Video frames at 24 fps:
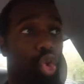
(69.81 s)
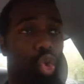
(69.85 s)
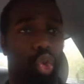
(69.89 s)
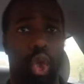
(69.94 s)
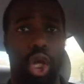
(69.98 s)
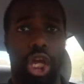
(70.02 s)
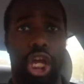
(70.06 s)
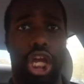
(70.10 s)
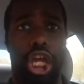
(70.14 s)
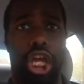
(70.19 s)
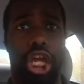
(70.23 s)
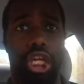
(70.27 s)

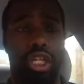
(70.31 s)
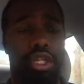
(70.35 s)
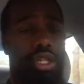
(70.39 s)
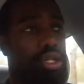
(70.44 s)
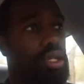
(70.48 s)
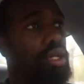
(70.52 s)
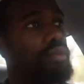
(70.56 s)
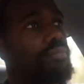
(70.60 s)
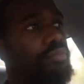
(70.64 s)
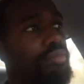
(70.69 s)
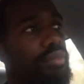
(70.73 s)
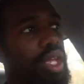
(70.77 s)
What?
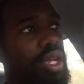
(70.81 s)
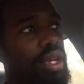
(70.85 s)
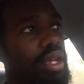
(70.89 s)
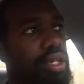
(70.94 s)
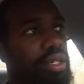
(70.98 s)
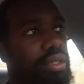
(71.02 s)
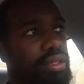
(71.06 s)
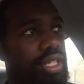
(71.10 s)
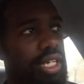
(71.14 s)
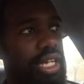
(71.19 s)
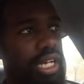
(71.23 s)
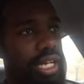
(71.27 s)

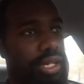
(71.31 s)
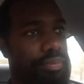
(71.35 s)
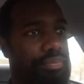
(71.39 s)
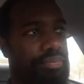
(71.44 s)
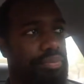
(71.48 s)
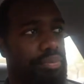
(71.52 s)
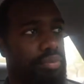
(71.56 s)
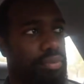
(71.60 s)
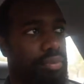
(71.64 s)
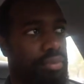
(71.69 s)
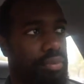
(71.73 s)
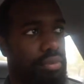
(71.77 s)
So yeah,
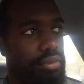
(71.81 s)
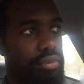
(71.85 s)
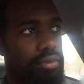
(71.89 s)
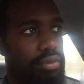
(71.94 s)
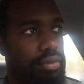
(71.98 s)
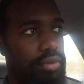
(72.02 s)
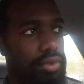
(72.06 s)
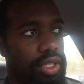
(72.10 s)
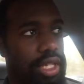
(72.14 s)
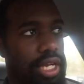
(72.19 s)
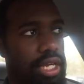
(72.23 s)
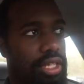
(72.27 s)

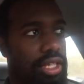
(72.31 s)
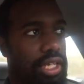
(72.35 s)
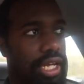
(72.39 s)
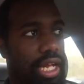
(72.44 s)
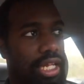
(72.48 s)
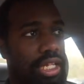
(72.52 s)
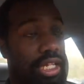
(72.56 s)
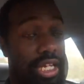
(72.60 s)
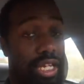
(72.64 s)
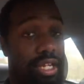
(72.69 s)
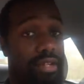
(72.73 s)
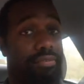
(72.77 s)
luckily I
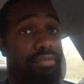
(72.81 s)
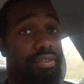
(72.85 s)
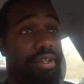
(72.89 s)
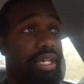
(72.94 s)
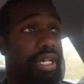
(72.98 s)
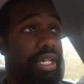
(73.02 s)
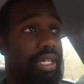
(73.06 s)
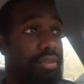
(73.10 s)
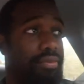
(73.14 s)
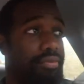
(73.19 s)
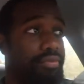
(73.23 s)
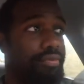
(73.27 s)
live
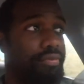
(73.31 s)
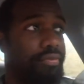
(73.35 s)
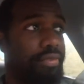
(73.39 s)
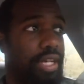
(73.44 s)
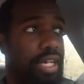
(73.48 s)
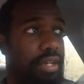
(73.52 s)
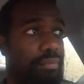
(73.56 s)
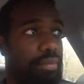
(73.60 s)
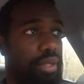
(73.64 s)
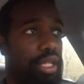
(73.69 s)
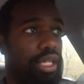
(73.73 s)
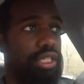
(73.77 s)
like
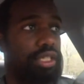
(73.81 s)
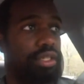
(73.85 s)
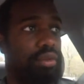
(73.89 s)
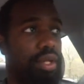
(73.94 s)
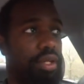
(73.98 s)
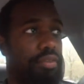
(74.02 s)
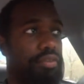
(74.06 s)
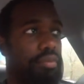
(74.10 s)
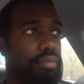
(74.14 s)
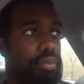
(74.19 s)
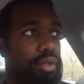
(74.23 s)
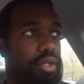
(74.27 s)
five minutes
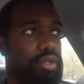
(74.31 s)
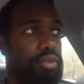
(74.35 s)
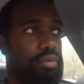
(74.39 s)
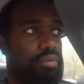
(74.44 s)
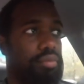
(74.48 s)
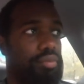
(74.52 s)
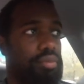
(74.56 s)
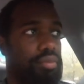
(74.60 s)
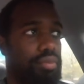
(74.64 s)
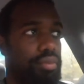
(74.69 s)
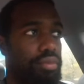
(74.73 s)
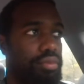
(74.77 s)
away from
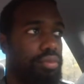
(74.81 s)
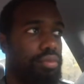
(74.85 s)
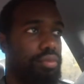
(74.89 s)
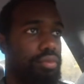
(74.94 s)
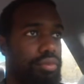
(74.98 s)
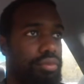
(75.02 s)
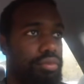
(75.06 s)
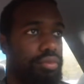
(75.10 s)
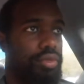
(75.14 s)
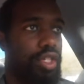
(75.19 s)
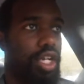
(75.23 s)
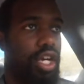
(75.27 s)

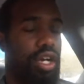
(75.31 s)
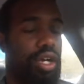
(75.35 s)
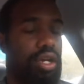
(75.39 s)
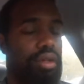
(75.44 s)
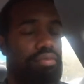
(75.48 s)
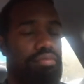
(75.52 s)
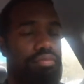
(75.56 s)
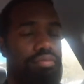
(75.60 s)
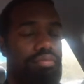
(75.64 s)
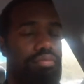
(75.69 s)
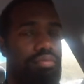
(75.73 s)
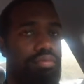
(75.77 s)
home, or
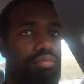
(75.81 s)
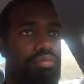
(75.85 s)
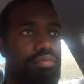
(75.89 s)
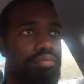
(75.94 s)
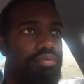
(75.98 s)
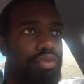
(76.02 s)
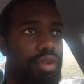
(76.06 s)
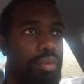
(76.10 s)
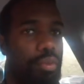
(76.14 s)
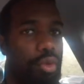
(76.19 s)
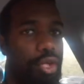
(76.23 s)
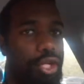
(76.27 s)

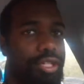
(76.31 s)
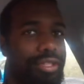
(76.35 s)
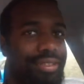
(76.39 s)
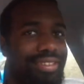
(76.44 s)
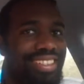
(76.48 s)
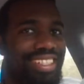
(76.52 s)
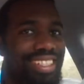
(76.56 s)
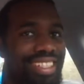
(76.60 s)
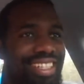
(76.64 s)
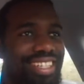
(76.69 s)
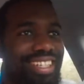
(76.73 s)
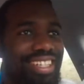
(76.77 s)
from
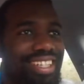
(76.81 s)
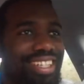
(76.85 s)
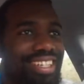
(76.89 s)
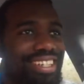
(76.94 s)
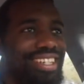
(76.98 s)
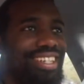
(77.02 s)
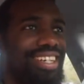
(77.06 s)
work.